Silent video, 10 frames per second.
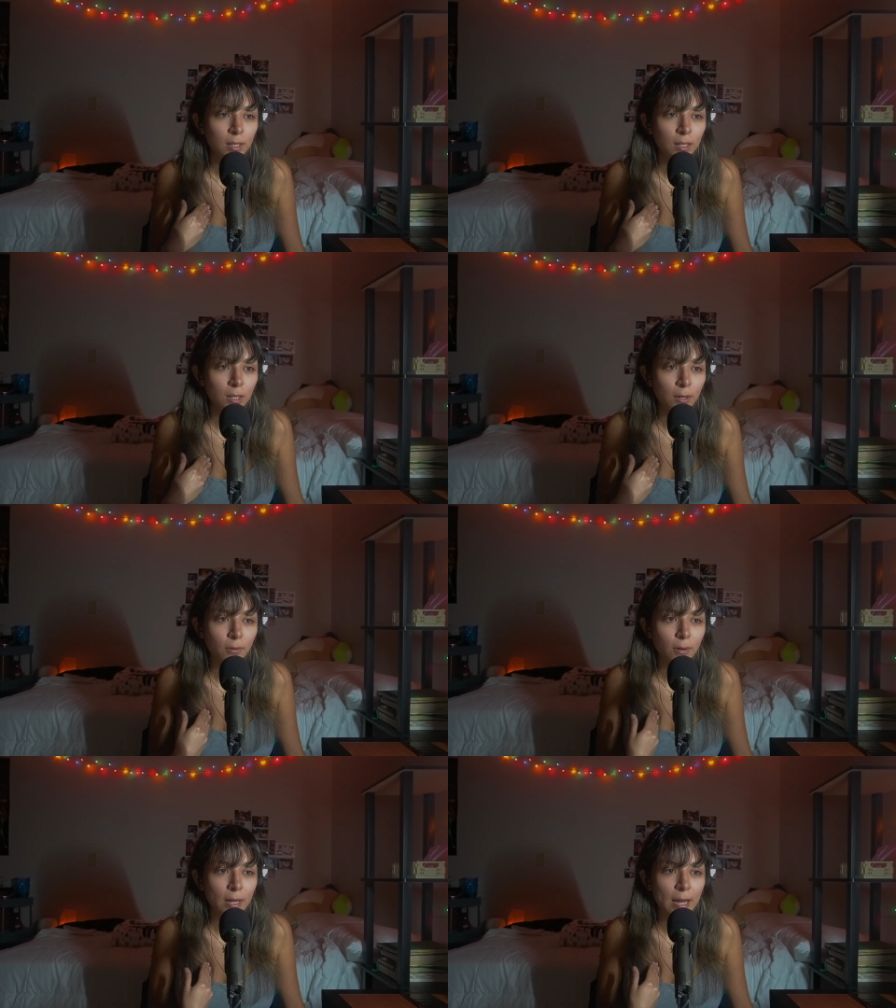You
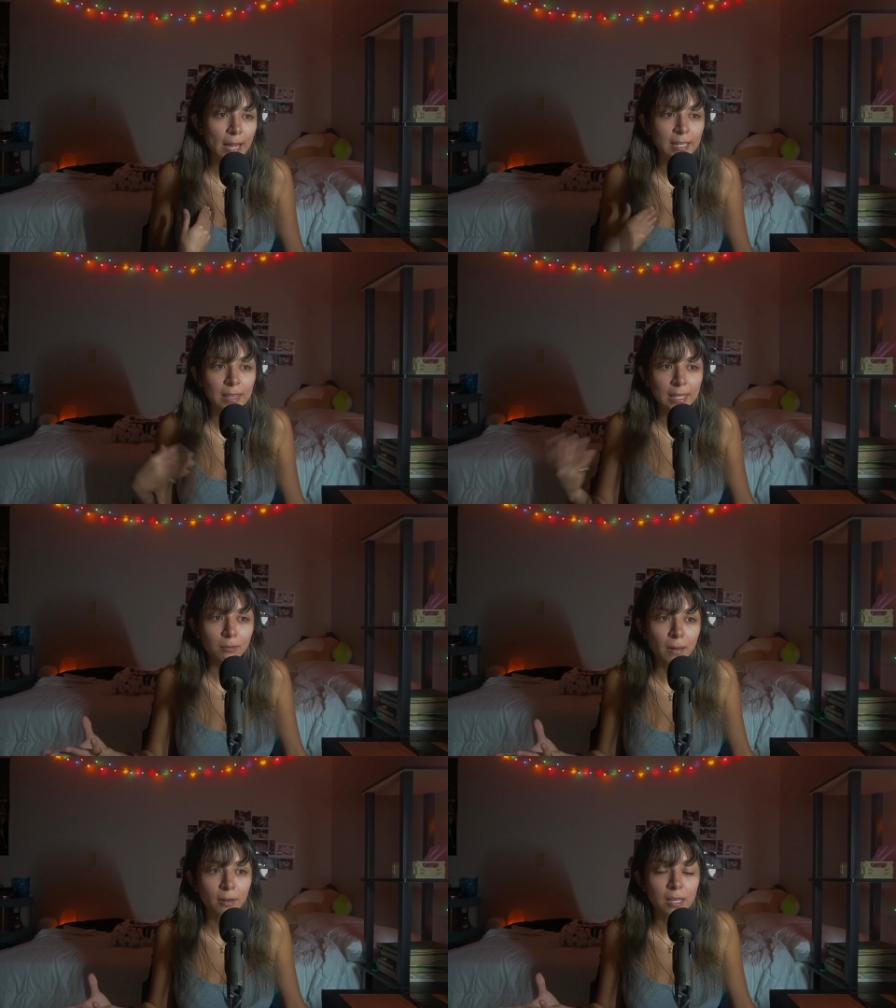know, I can
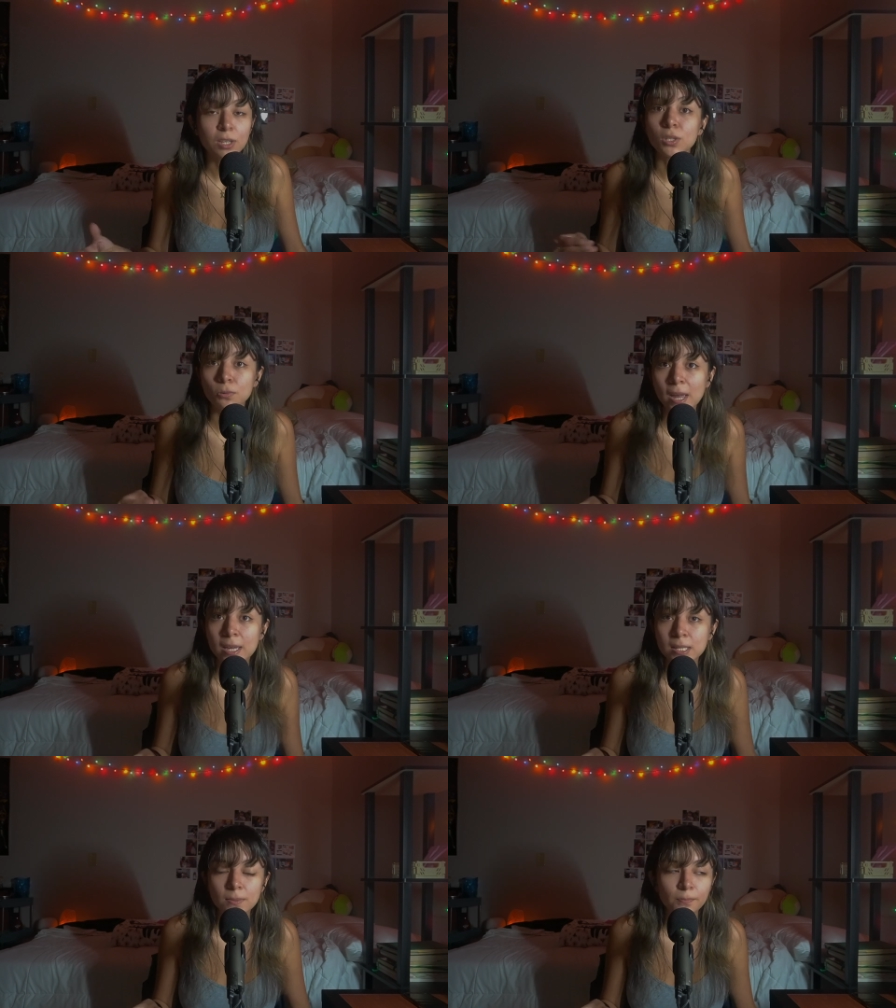think about it in two
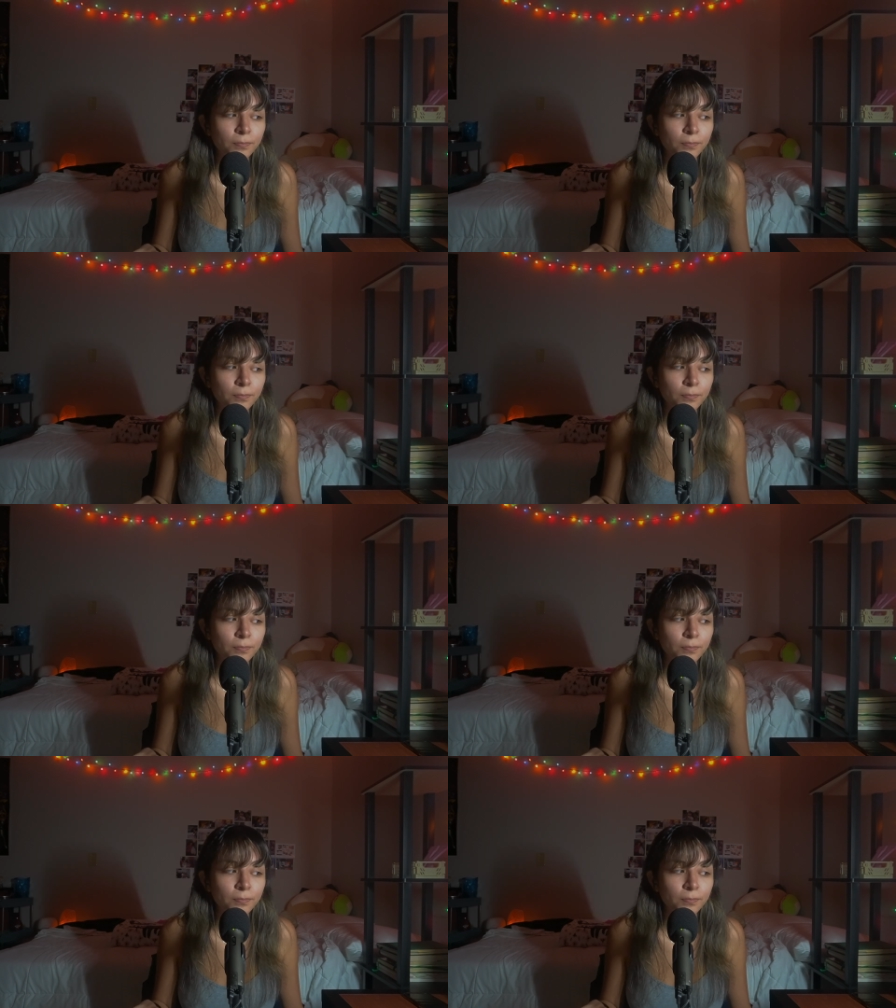ways.